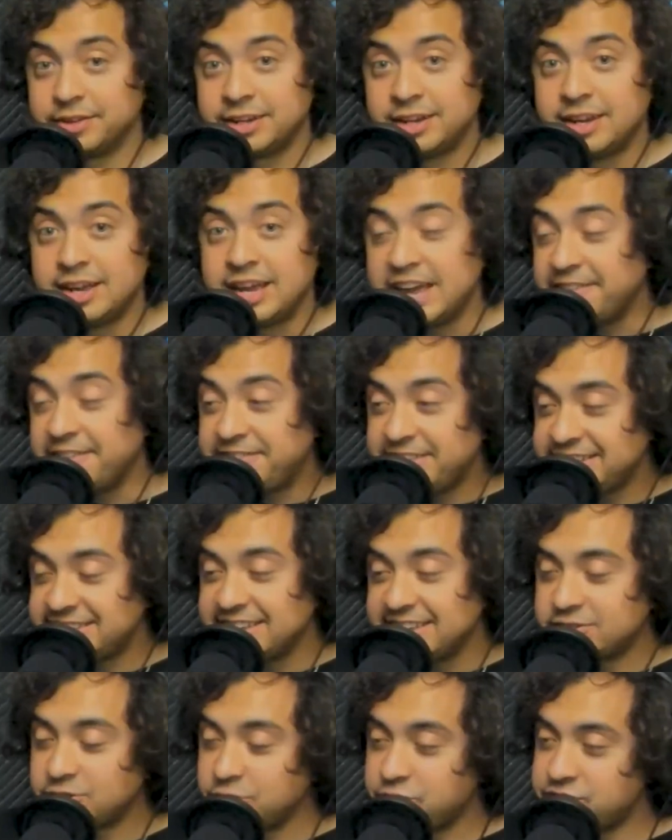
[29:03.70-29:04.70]
If these
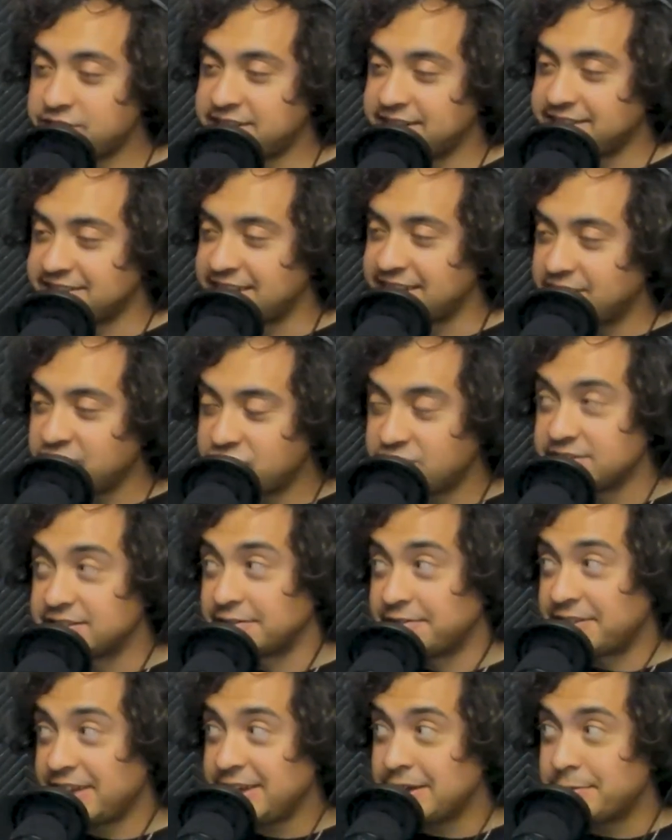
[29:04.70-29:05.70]
things are just extensions
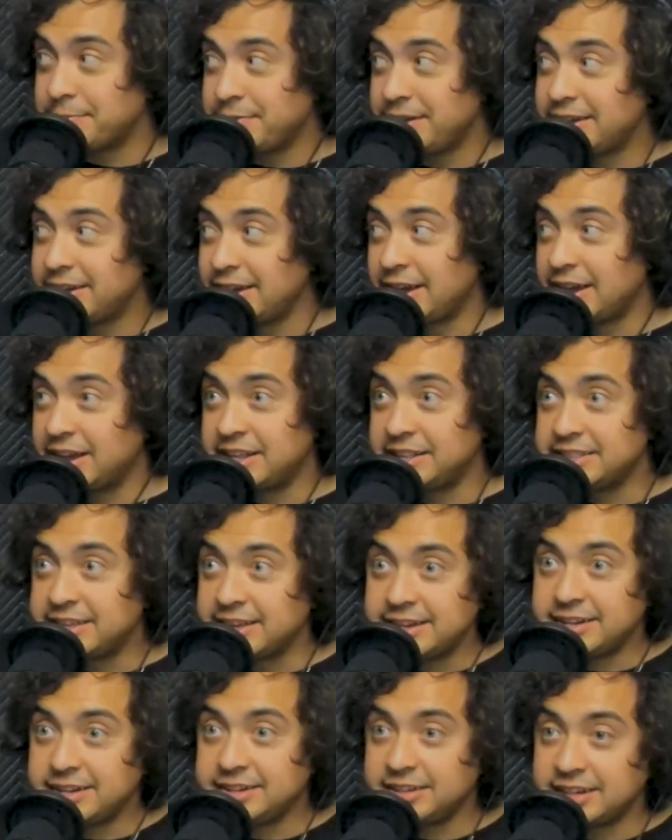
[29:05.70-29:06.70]
of him,
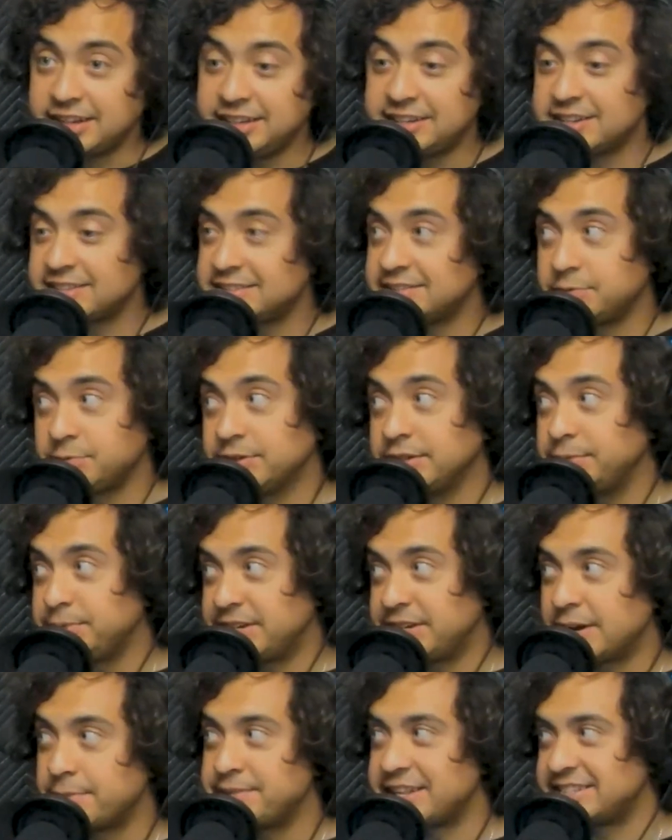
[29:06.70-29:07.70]
then he doesn't really
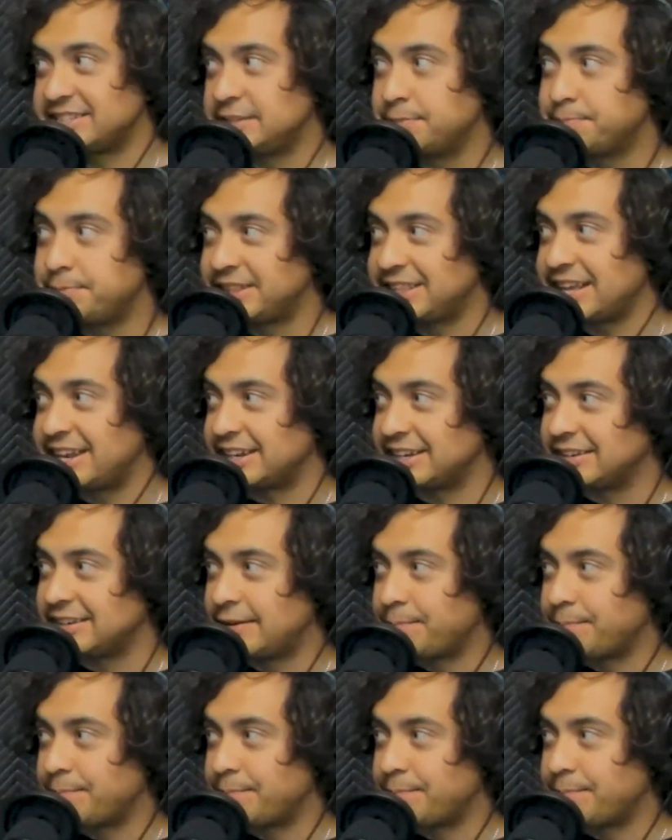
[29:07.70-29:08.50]
become that sympathetic. He doesn't have that.